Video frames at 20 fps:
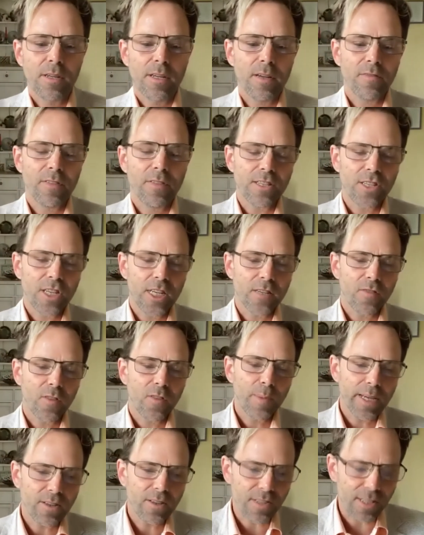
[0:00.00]
if that change for the
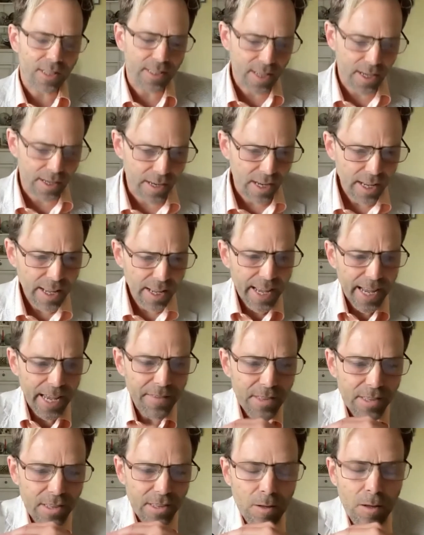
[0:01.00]
better isn't done. And
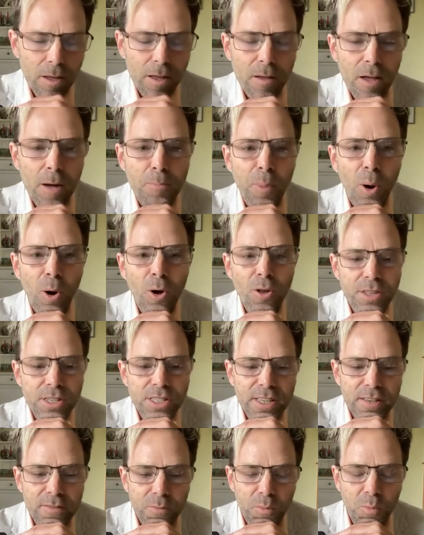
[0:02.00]
this is a
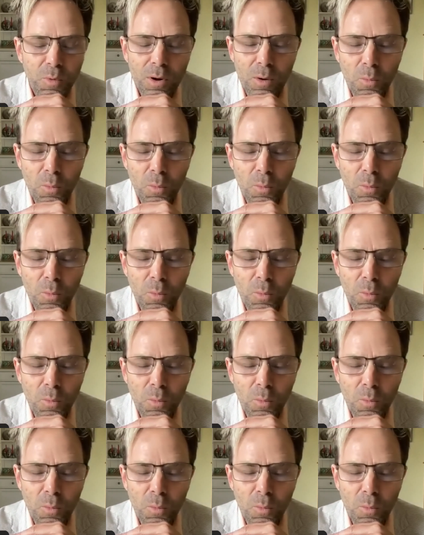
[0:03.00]
positive